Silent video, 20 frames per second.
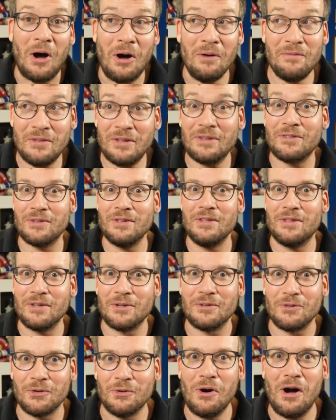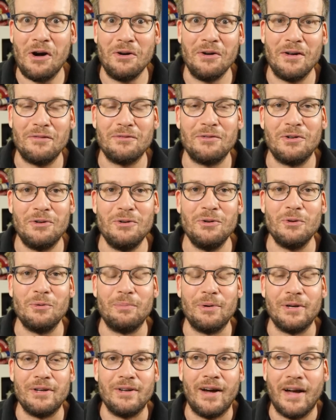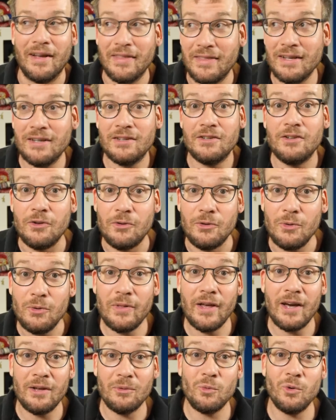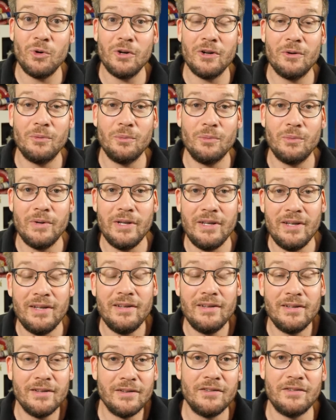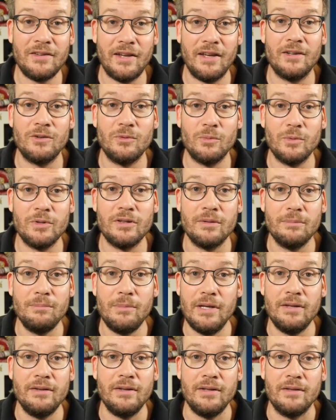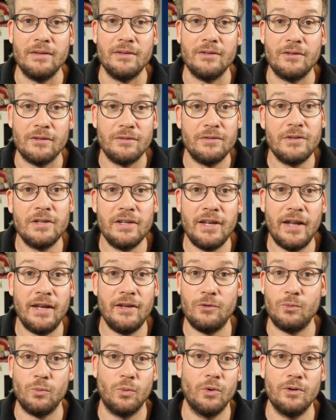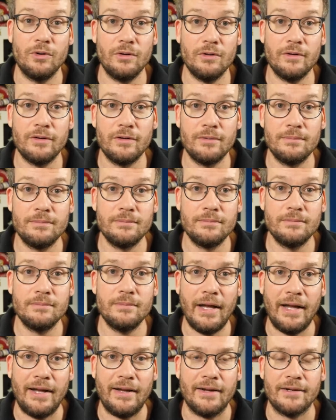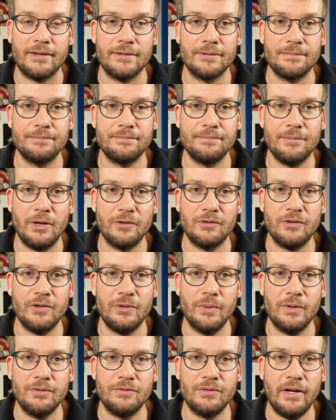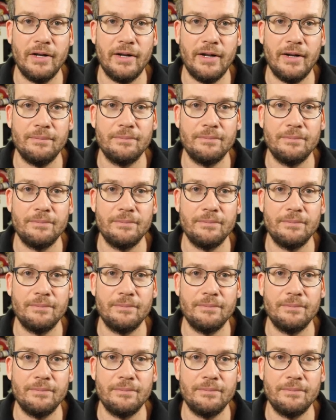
Obviously, there is a lot left to do, but I think to do that work, we need to stand with the Melians of today's world. Hank, I'll see you on Friday.